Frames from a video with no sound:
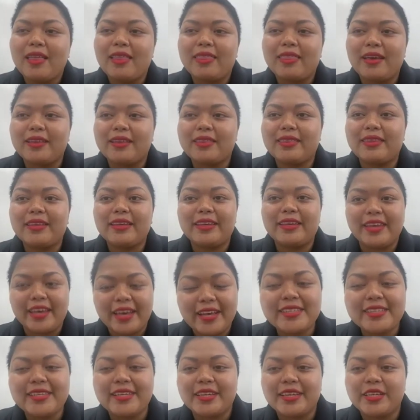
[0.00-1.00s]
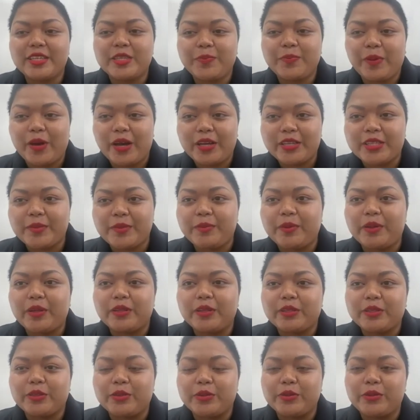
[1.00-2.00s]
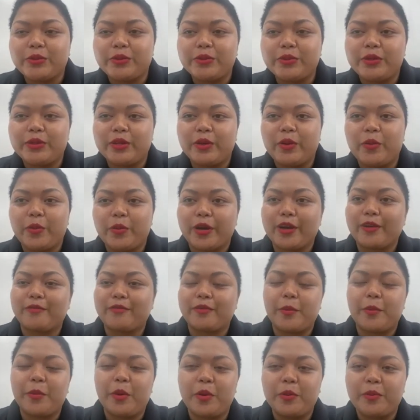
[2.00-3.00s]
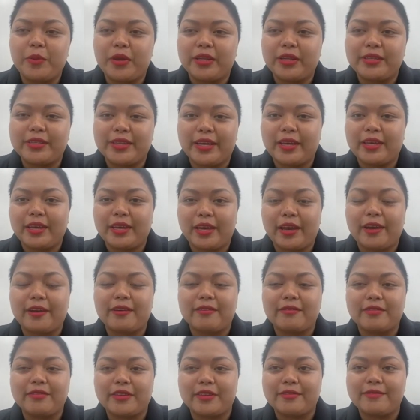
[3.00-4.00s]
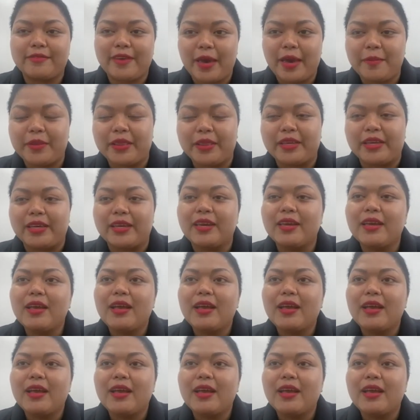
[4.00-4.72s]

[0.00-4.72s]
that yes, it is possible to work from home and take care of your family.